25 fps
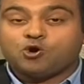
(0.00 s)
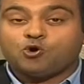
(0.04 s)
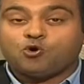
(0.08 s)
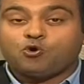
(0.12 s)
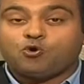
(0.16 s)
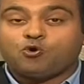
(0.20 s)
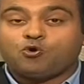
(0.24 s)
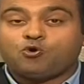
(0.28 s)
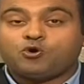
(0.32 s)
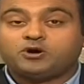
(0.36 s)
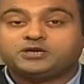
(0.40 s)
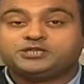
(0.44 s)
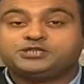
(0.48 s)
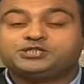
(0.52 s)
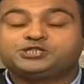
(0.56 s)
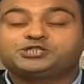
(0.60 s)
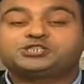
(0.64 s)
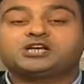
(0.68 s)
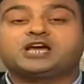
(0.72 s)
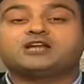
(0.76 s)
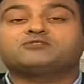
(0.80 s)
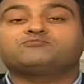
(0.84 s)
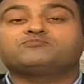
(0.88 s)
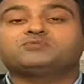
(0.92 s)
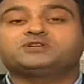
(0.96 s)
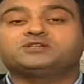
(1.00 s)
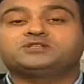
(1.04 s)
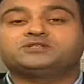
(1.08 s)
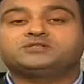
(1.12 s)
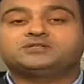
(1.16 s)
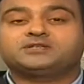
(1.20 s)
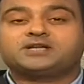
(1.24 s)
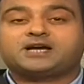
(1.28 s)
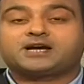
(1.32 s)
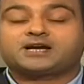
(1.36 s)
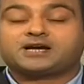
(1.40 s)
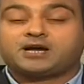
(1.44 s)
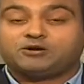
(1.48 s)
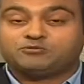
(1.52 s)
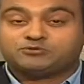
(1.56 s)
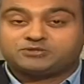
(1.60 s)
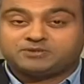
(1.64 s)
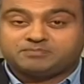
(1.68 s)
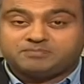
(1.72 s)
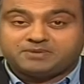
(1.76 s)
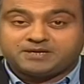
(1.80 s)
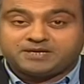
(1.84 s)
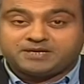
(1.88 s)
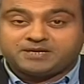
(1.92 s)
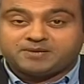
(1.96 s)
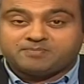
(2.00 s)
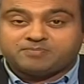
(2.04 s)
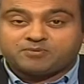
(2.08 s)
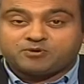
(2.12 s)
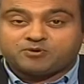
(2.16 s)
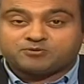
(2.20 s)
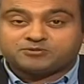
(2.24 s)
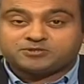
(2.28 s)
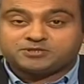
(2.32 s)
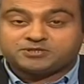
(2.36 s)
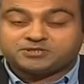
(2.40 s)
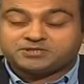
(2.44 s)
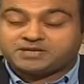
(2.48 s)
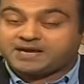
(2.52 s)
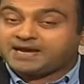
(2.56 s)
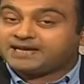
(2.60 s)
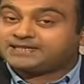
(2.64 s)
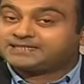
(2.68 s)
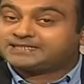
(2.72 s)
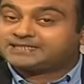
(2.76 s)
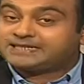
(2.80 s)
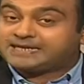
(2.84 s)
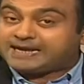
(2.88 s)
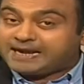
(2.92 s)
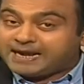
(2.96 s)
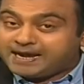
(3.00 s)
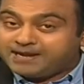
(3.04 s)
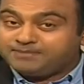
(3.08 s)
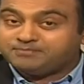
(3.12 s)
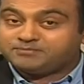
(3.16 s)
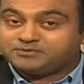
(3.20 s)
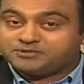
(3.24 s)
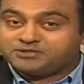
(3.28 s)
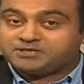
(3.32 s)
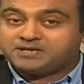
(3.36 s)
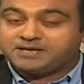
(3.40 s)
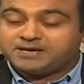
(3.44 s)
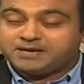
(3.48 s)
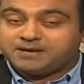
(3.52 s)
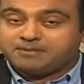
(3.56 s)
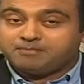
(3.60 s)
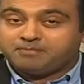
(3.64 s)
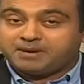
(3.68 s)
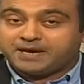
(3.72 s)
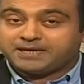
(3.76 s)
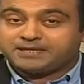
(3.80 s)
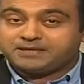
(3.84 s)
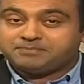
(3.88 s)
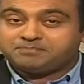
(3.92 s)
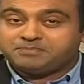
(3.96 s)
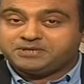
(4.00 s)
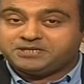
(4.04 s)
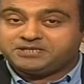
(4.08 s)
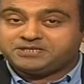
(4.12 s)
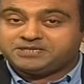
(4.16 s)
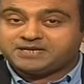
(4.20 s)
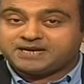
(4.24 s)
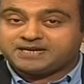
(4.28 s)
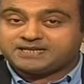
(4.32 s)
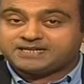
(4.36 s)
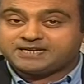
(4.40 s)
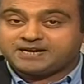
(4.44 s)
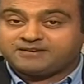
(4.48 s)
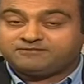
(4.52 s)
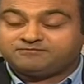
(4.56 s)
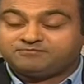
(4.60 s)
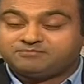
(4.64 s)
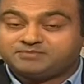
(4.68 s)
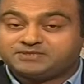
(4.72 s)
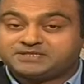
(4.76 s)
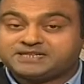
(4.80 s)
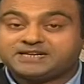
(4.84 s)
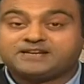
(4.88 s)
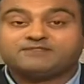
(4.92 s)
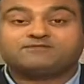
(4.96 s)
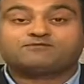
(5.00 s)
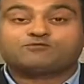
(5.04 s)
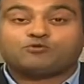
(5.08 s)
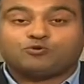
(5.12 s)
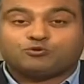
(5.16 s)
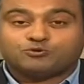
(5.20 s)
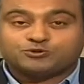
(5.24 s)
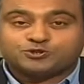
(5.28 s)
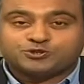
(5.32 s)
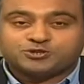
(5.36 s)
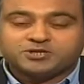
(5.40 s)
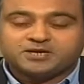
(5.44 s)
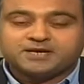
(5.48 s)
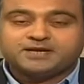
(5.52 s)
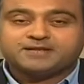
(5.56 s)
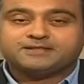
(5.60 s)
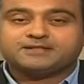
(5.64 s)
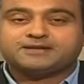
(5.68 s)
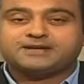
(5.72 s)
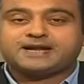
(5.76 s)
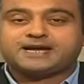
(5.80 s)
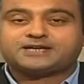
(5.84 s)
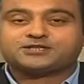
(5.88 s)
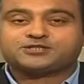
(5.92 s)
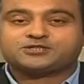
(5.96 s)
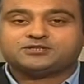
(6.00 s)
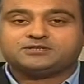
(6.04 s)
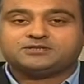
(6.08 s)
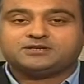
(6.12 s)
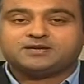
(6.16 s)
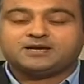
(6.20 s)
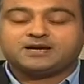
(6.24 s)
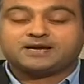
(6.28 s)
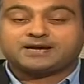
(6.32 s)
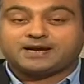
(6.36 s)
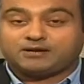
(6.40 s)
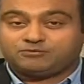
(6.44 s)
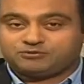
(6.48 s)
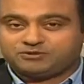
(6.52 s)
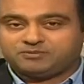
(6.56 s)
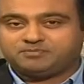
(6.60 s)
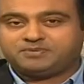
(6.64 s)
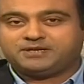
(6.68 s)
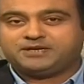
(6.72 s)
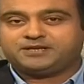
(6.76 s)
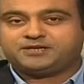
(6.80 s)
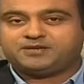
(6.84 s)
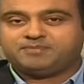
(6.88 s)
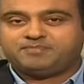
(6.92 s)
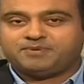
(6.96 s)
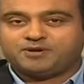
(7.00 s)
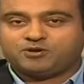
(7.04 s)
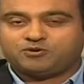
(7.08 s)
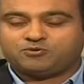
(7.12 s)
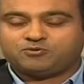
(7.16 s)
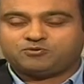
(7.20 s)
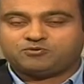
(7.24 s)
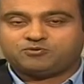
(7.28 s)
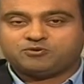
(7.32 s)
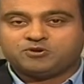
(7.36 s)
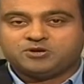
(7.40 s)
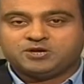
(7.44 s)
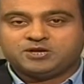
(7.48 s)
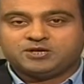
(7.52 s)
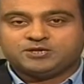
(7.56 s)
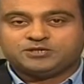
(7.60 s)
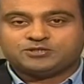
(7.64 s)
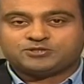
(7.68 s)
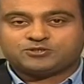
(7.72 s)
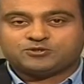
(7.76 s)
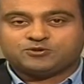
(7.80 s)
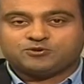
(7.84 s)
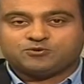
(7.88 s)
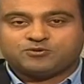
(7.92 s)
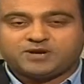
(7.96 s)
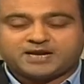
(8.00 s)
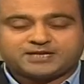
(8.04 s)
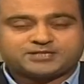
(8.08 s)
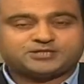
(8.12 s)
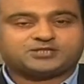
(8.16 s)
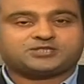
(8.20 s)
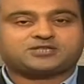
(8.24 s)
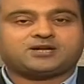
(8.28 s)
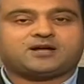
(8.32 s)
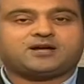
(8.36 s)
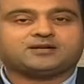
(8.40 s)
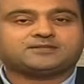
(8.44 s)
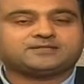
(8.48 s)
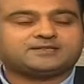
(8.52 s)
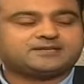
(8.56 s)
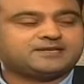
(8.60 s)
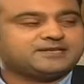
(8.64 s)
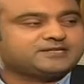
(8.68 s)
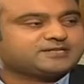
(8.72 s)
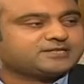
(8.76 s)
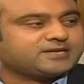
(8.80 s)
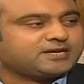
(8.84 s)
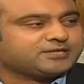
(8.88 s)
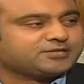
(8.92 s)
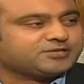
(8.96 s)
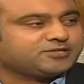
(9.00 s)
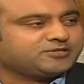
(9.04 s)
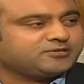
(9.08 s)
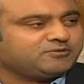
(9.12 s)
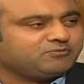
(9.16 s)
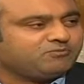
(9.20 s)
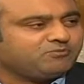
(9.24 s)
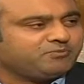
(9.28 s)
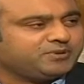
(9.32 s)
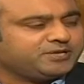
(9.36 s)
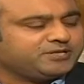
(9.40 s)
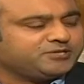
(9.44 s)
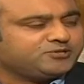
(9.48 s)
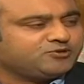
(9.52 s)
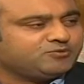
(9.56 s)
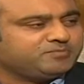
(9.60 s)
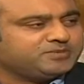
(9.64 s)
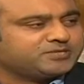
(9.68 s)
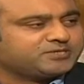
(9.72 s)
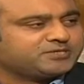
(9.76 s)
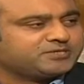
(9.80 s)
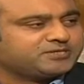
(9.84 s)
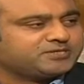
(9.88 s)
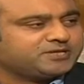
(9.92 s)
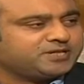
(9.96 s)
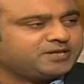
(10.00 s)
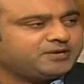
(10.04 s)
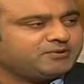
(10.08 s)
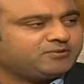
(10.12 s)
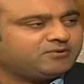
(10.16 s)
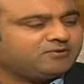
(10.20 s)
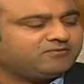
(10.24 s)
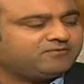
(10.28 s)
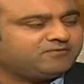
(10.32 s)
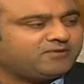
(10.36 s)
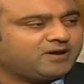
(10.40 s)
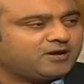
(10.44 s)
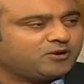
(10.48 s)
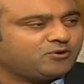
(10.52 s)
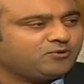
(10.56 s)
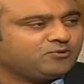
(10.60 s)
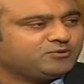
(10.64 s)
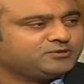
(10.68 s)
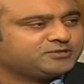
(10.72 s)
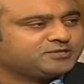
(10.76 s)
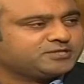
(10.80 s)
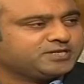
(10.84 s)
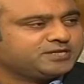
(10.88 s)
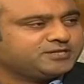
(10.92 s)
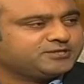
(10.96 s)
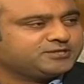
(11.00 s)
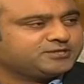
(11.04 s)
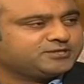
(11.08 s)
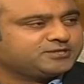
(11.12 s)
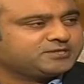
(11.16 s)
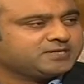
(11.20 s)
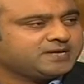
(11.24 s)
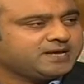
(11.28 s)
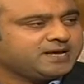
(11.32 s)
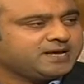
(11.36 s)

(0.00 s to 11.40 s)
or a genuine accountability process as claimed by the PTI government and, of course, the National Accountability Bureau. So let's start the discussion with you, Mr. Siddiqul Farooq, since